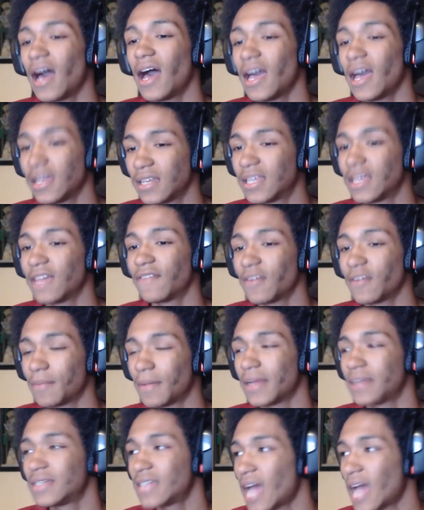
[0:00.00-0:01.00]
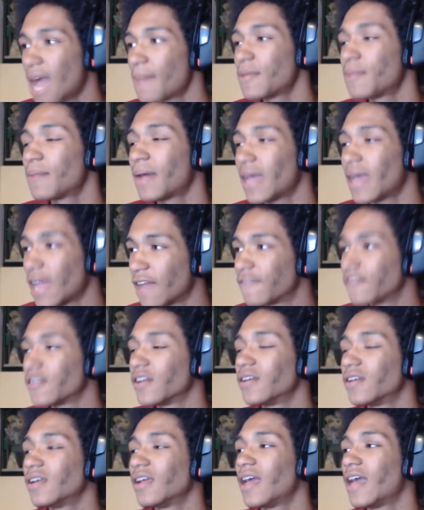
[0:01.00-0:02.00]
give up my time and my effort,
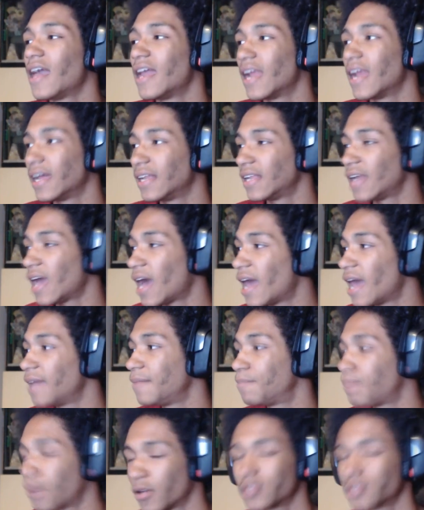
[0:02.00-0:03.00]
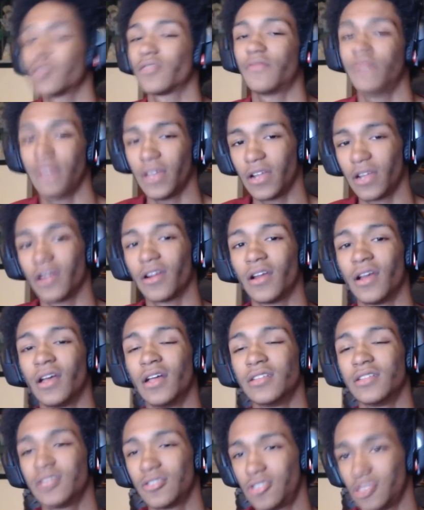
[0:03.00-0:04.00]
and I'd persevere
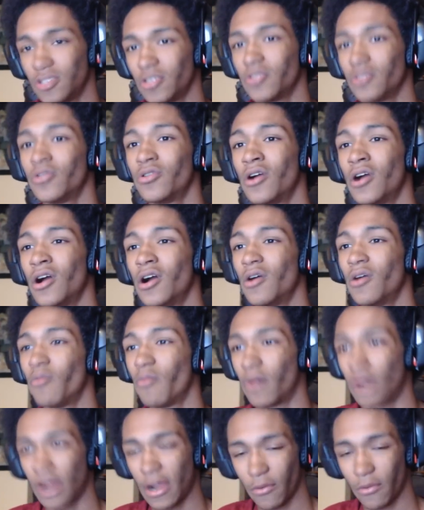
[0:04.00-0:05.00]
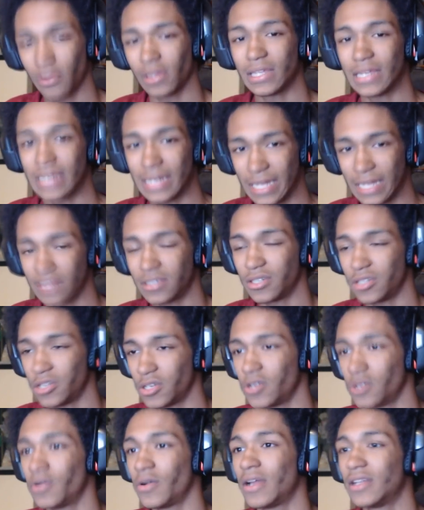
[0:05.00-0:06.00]
to do what I really need to
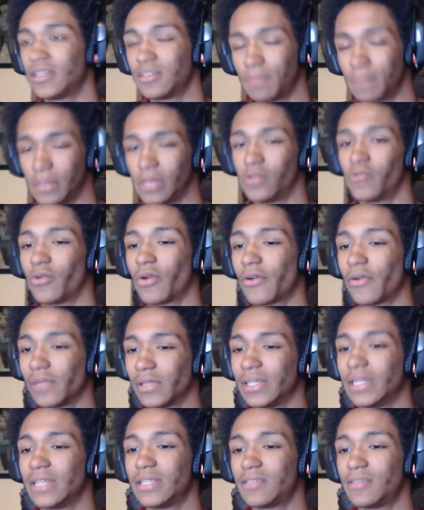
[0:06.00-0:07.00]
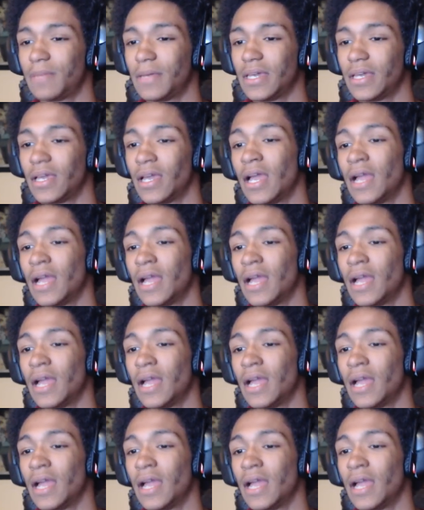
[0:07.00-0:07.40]
do and to be who I really need to be.